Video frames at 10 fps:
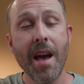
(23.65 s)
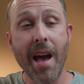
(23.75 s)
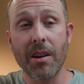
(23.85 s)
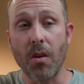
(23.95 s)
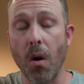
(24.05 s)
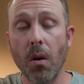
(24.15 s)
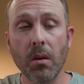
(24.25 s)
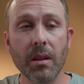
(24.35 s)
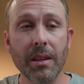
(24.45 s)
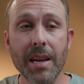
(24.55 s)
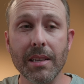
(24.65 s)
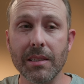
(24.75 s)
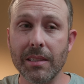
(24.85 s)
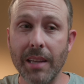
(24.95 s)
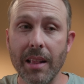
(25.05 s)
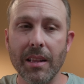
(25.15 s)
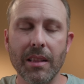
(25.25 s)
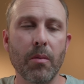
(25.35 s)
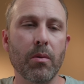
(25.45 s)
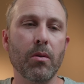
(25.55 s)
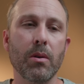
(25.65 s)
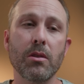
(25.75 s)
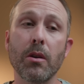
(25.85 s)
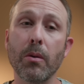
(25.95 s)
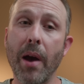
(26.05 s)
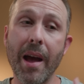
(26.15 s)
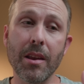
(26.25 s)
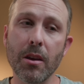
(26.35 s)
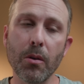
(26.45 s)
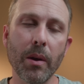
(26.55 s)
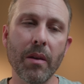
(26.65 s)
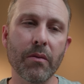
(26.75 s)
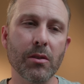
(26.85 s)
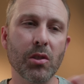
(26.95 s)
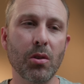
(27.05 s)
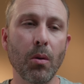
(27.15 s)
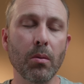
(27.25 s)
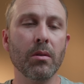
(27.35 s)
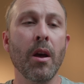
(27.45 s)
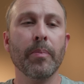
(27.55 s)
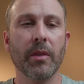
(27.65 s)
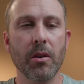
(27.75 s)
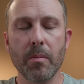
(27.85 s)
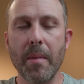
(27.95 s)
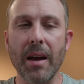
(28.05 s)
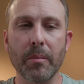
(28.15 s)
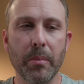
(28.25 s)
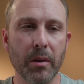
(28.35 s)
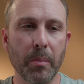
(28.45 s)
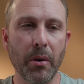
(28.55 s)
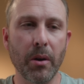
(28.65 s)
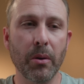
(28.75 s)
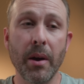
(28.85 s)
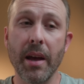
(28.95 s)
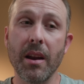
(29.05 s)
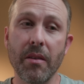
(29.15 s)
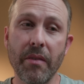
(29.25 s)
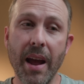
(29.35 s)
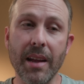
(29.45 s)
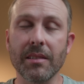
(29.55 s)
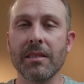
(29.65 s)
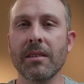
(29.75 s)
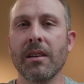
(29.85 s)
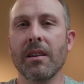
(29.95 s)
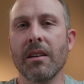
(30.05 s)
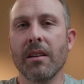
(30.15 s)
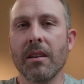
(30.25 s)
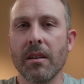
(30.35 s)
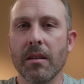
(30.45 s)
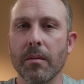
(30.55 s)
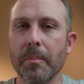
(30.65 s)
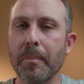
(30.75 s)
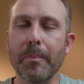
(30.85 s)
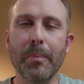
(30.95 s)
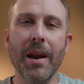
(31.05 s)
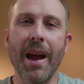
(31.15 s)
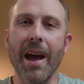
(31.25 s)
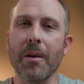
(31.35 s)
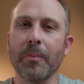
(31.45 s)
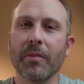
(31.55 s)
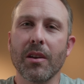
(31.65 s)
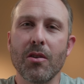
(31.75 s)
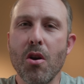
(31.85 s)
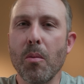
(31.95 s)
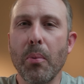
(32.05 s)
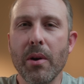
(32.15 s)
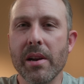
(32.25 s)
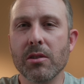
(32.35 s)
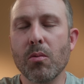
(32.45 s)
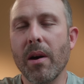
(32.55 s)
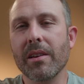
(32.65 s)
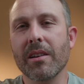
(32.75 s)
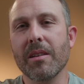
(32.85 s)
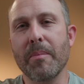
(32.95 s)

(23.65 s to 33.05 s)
and all the leaks said that they were going to, and you even sold your MacBook Pro in advance. But hey, no point in dwelling on the